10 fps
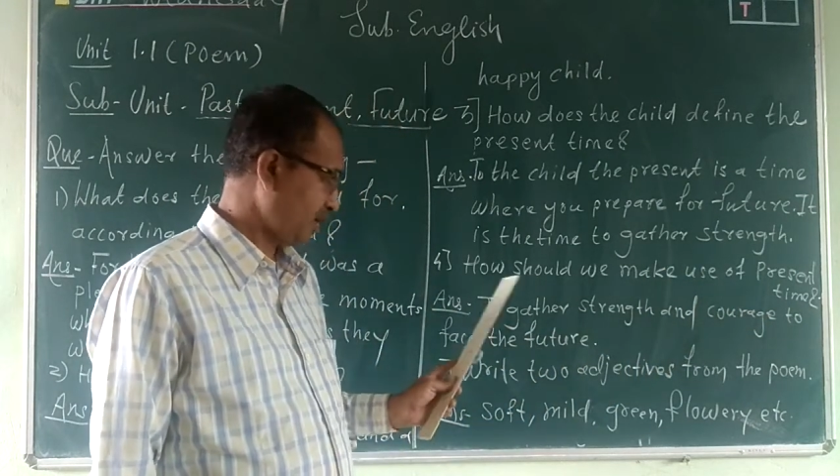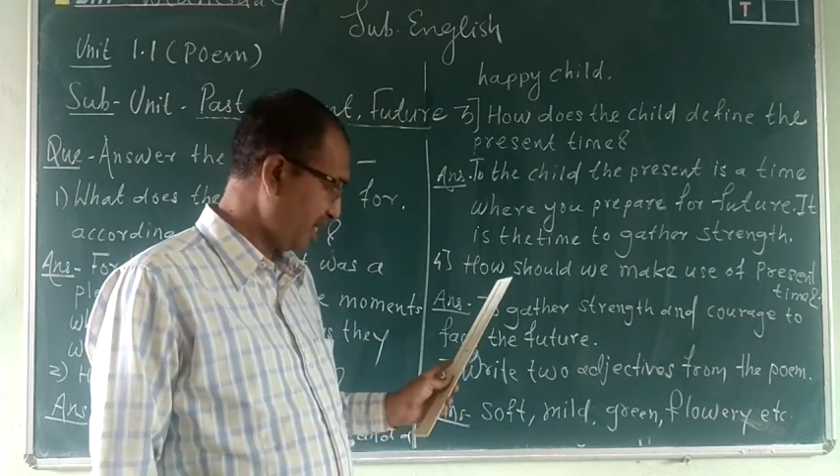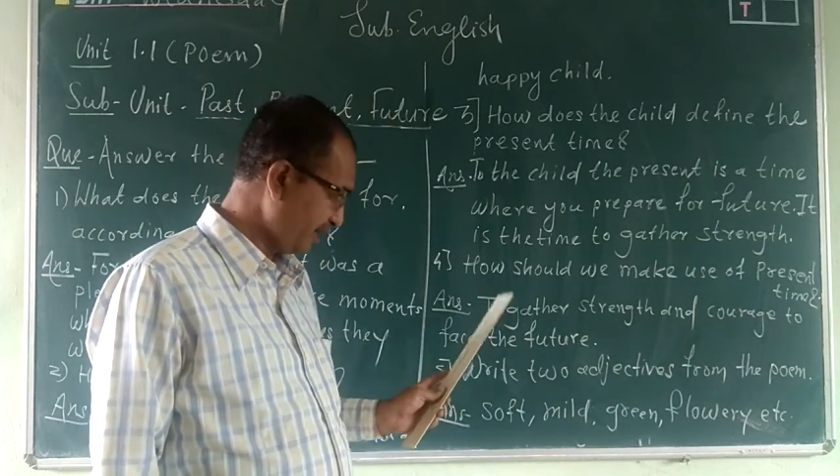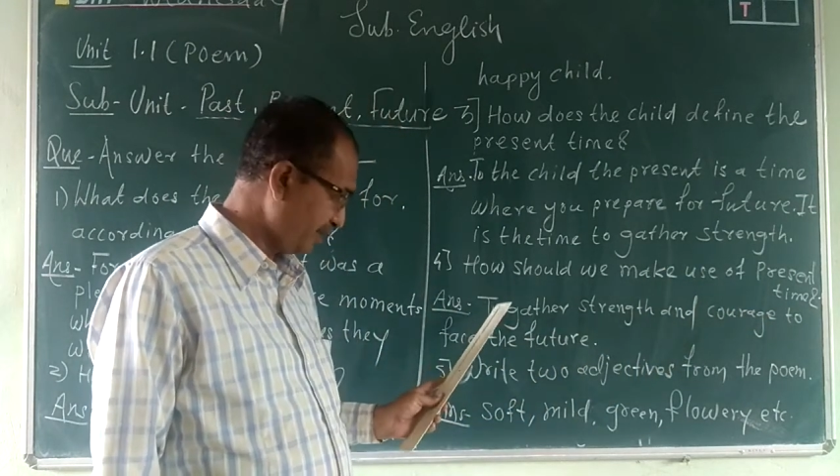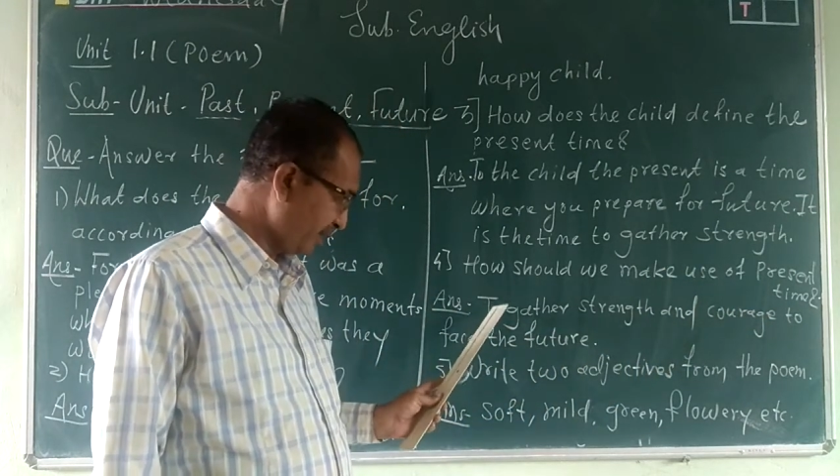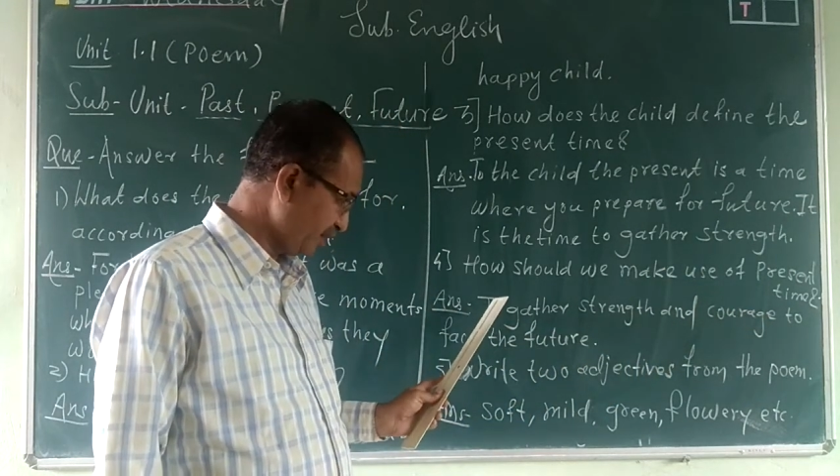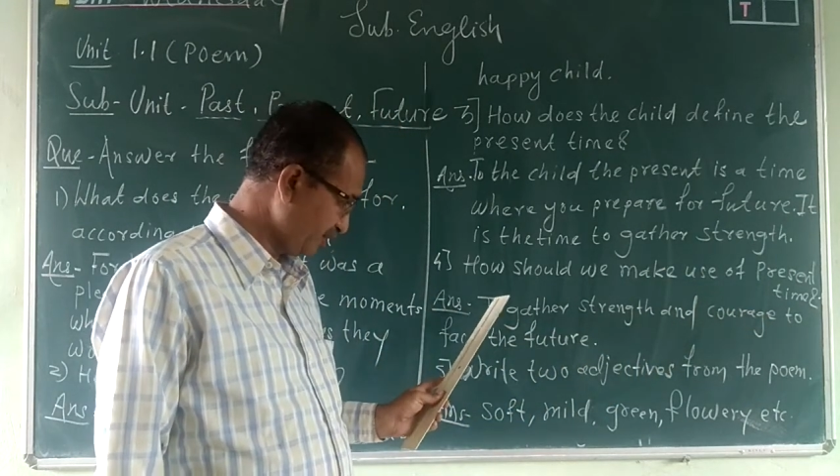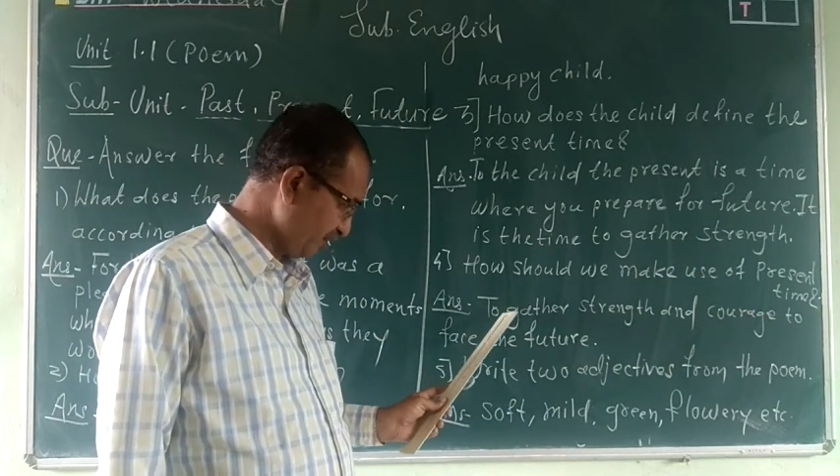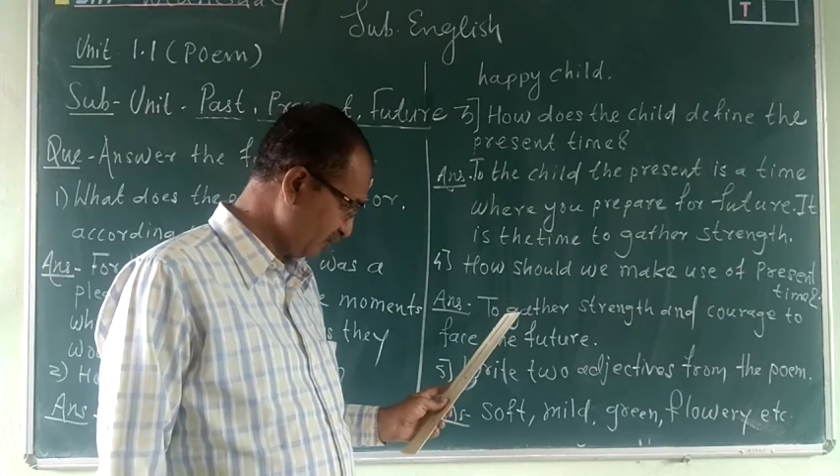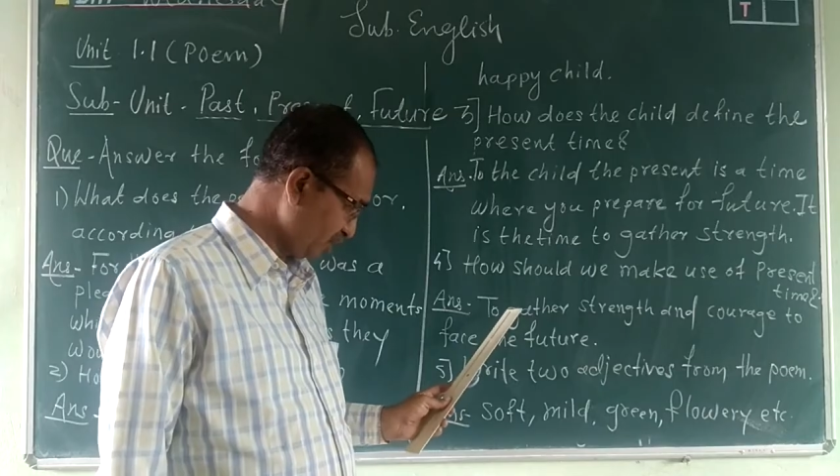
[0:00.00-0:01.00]
I repeat
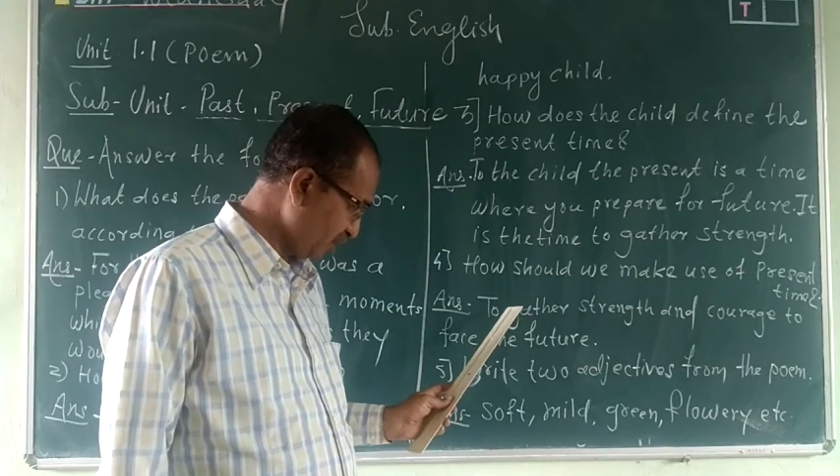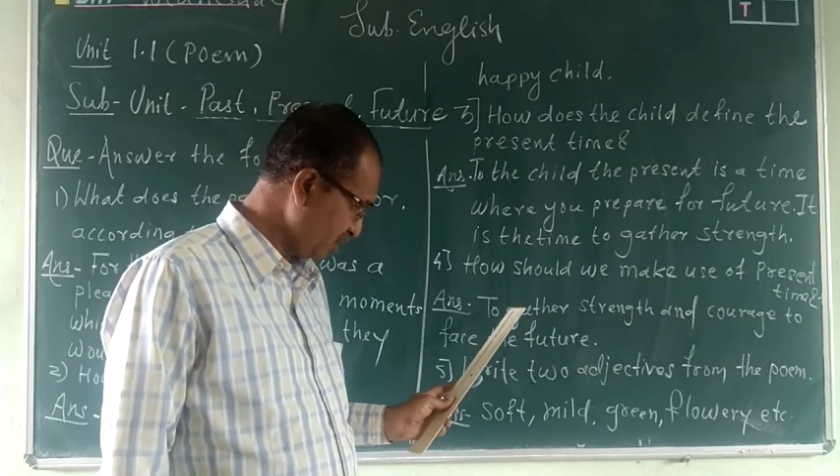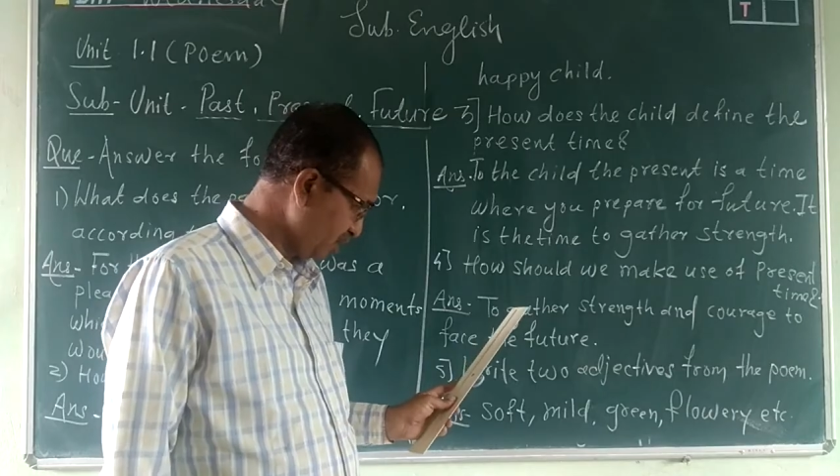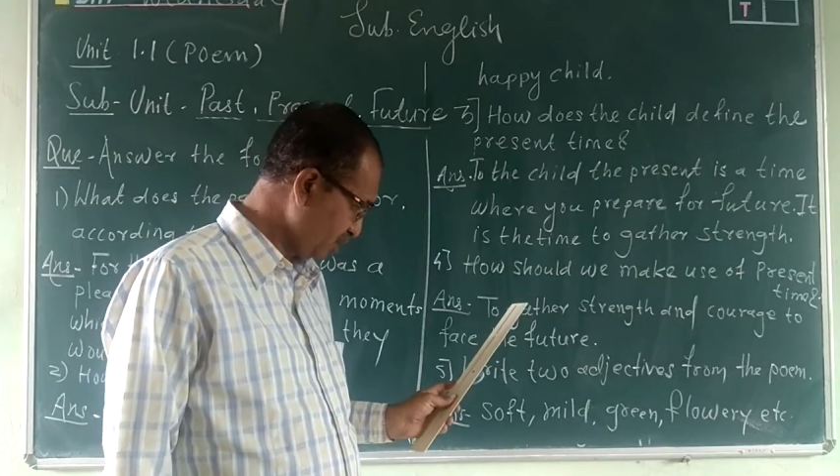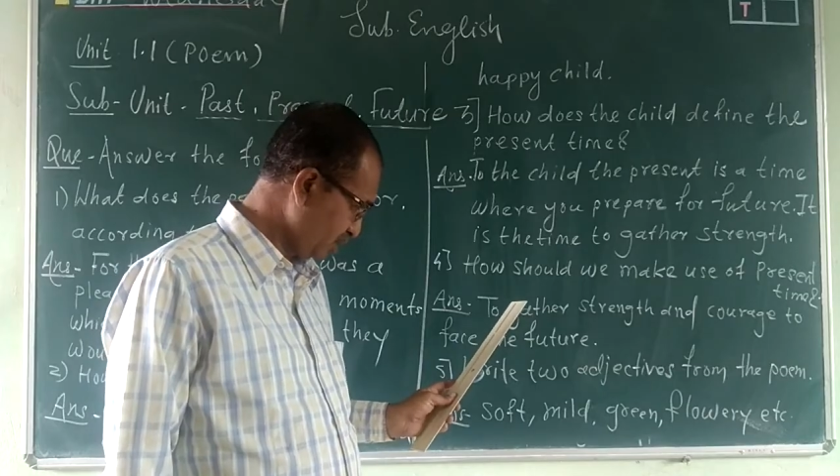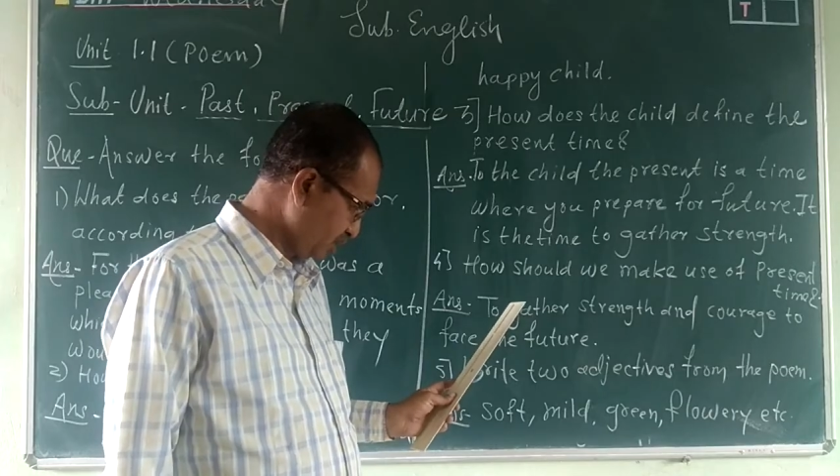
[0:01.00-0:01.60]
this answer.